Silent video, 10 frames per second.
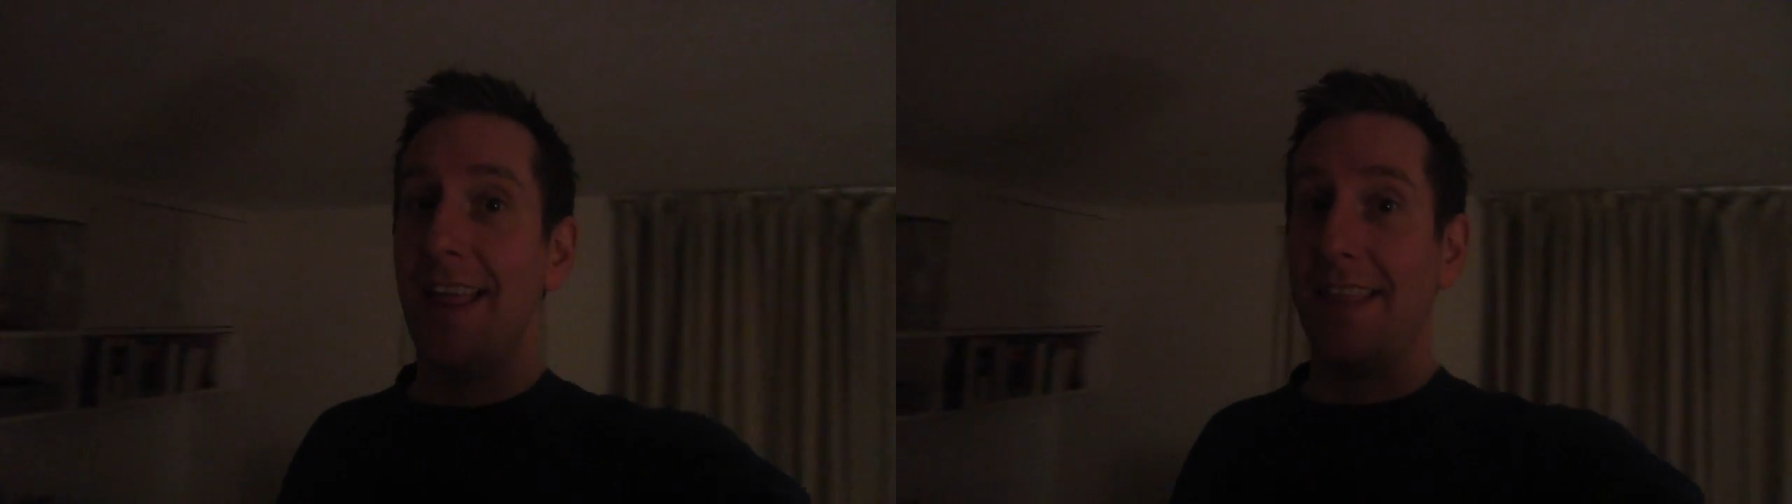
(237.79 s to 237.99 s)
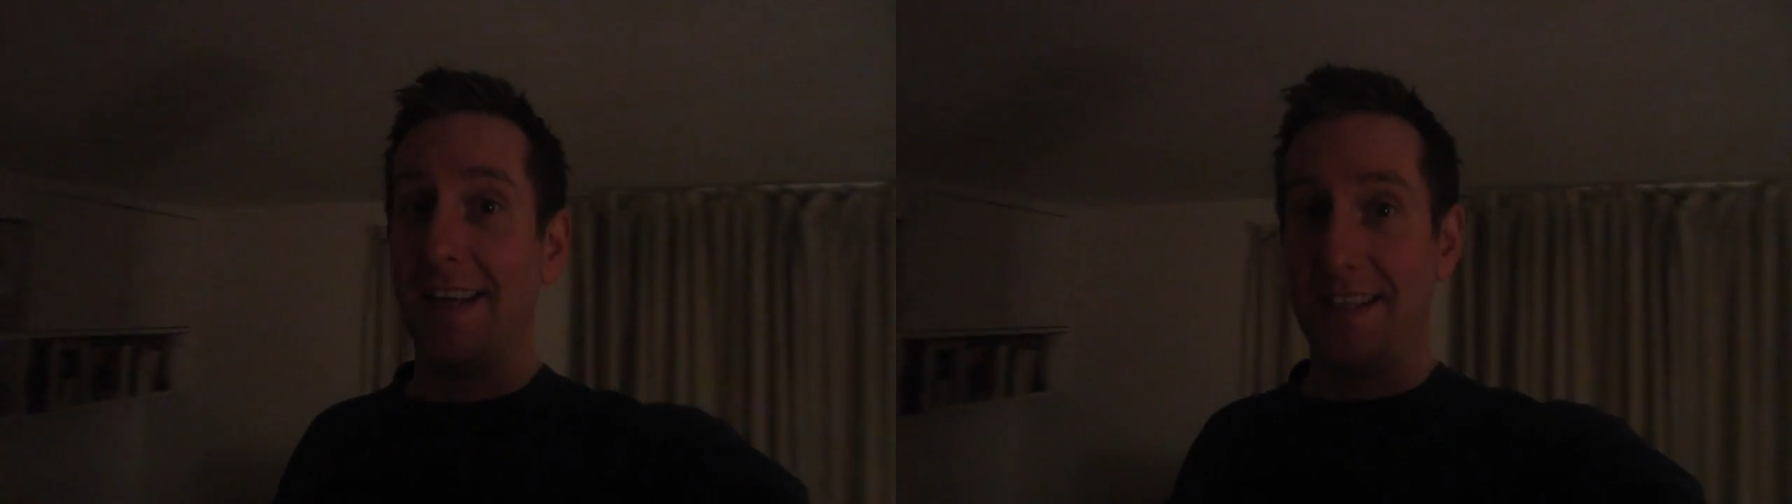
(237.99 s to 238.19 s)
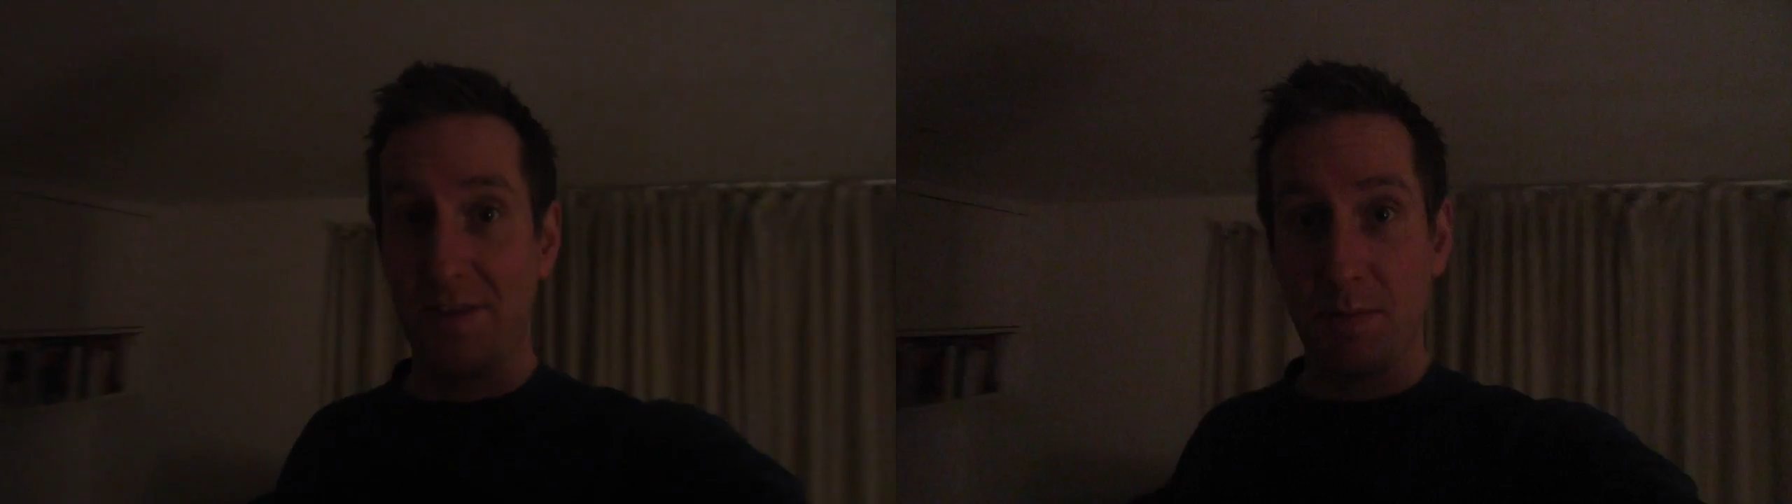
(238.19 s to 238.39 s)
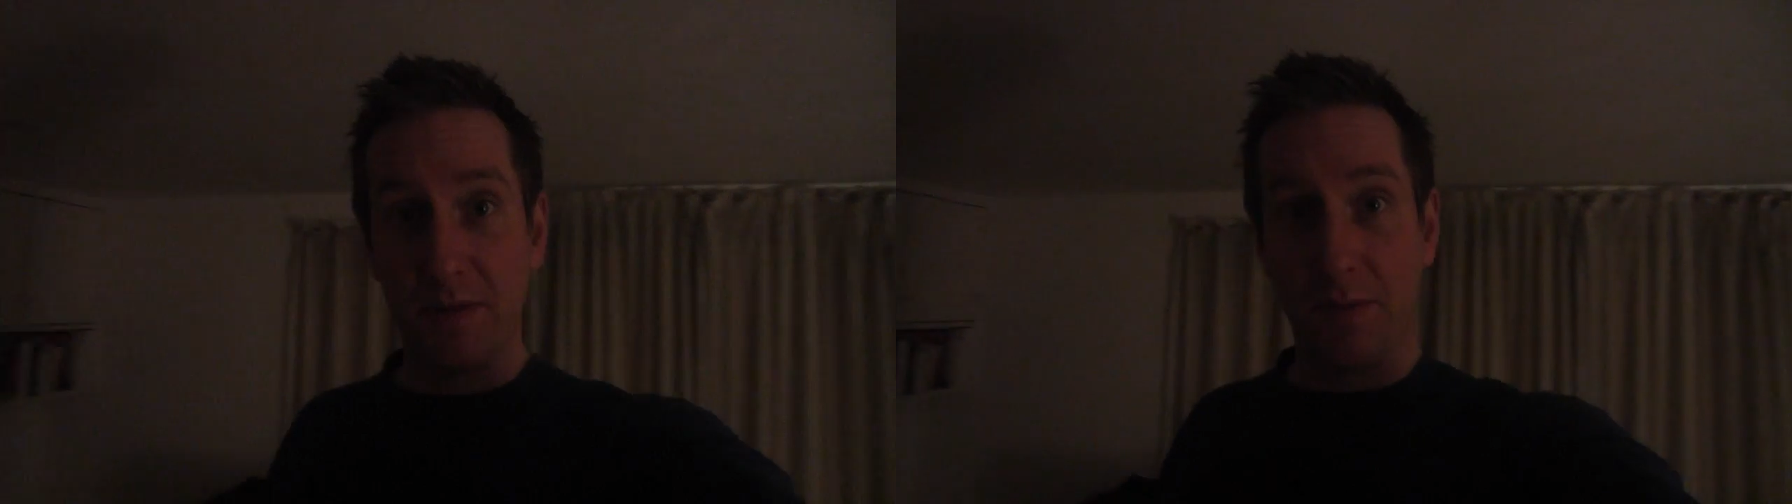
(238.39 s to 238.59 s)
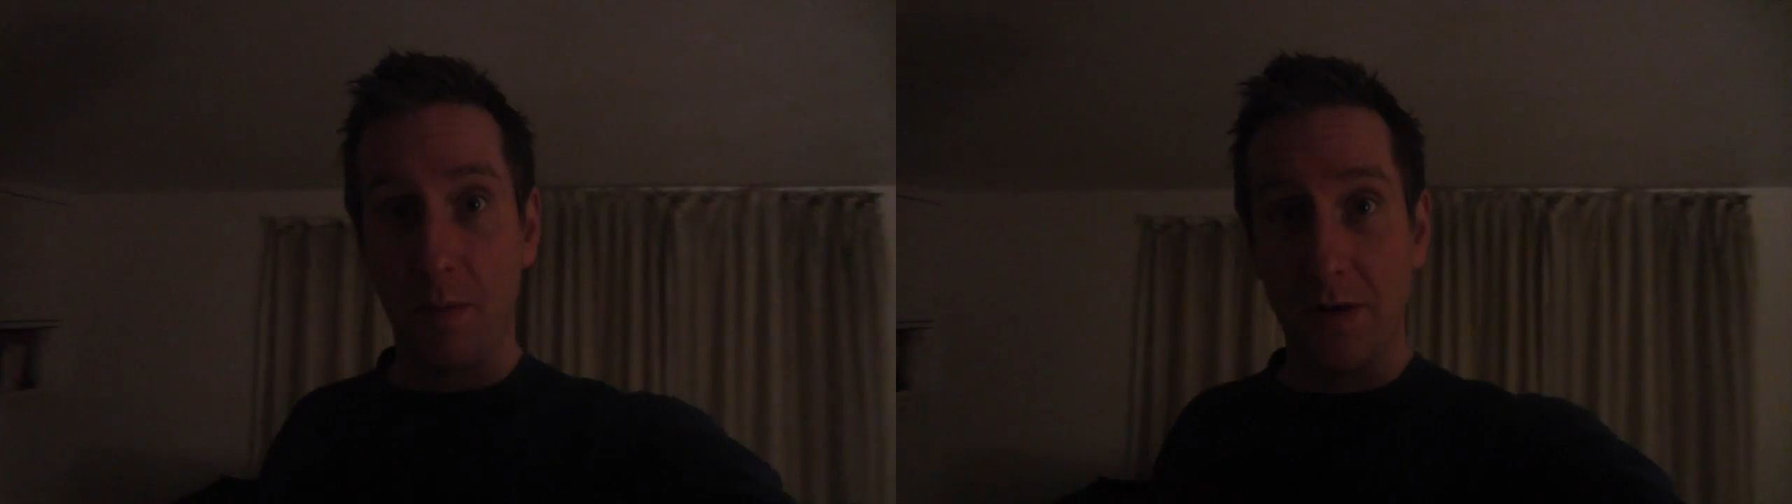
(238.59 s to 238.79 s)
Thanks ever so
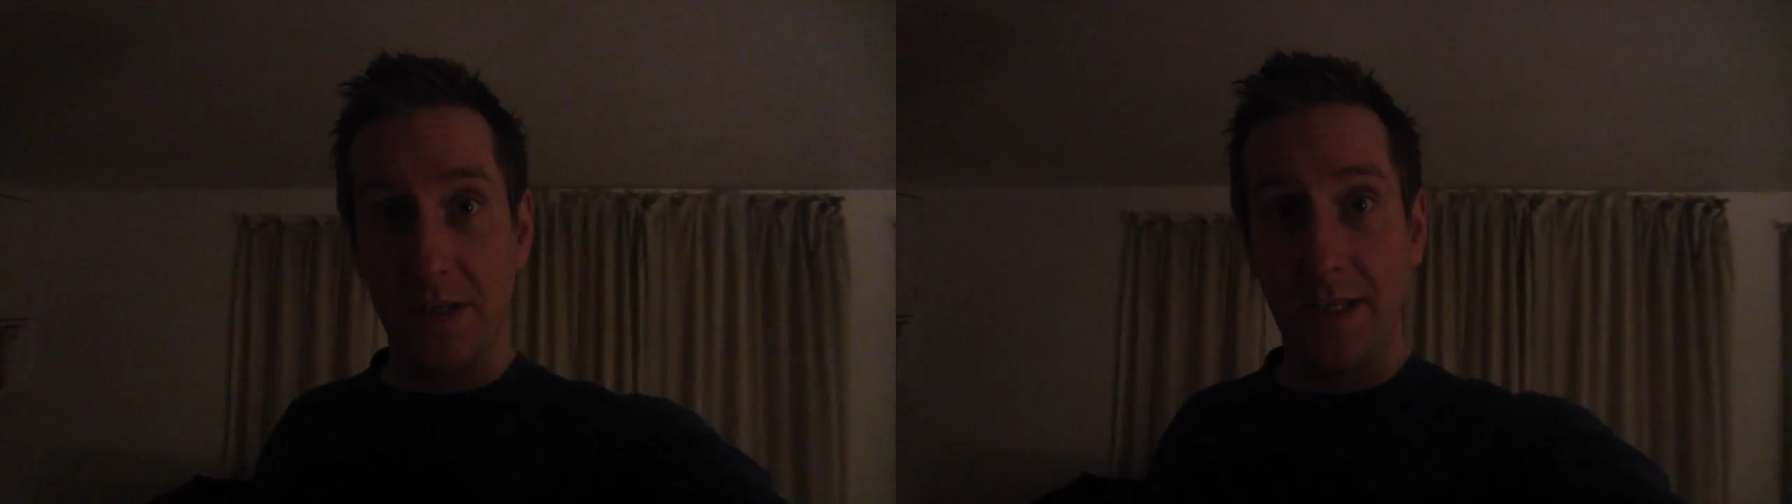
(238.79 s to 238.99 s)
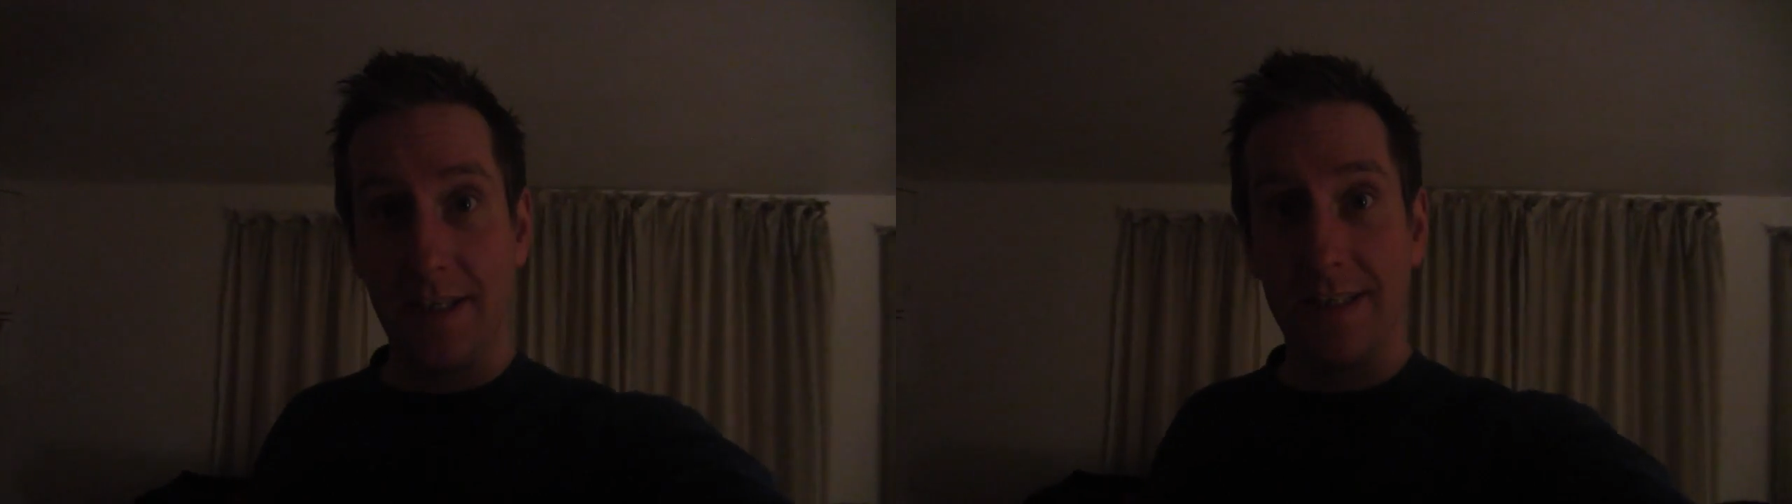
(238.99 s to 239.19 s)
much for watching.